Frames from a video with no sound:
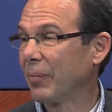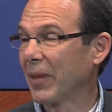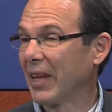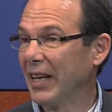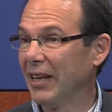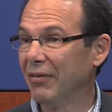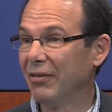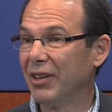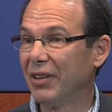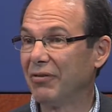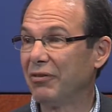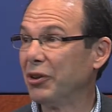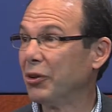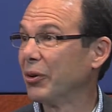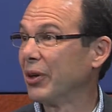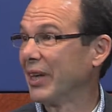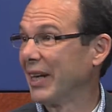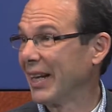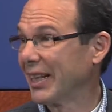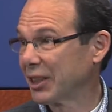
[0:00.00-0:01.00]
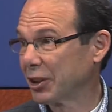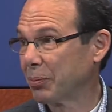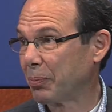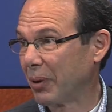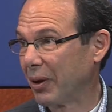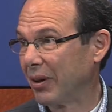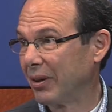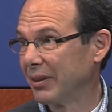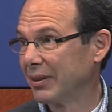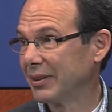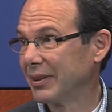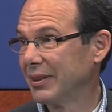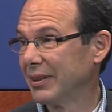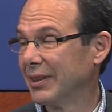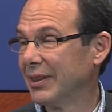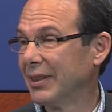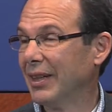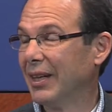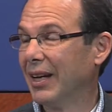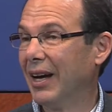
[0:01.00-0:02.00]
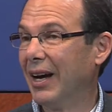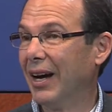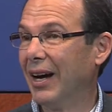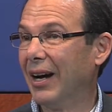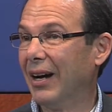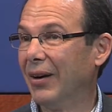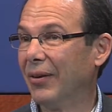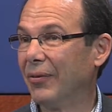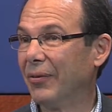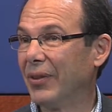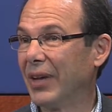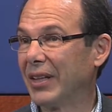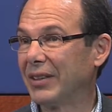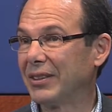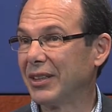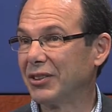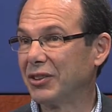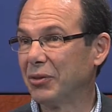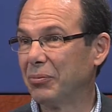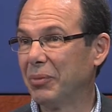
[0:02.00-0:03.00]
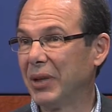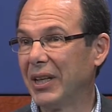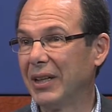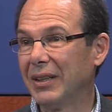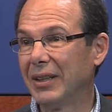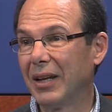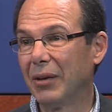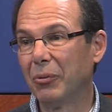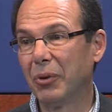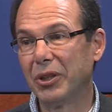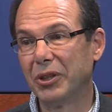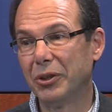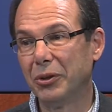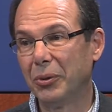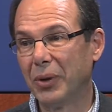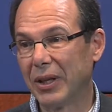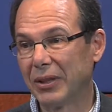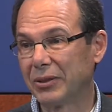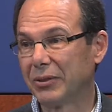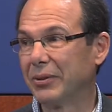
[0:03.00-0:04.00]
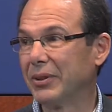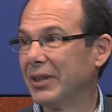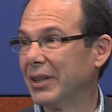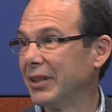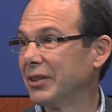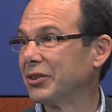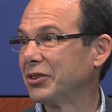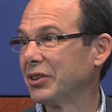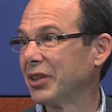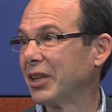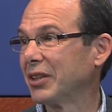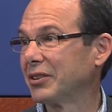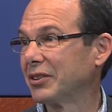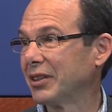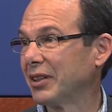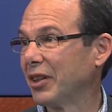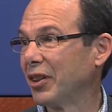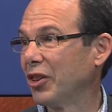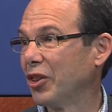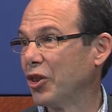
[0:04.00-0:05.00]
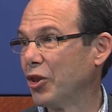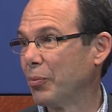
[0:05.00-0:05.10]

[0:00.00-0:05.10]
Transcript: Even if you're an expert, that doesn't mean that when you enter an intersection,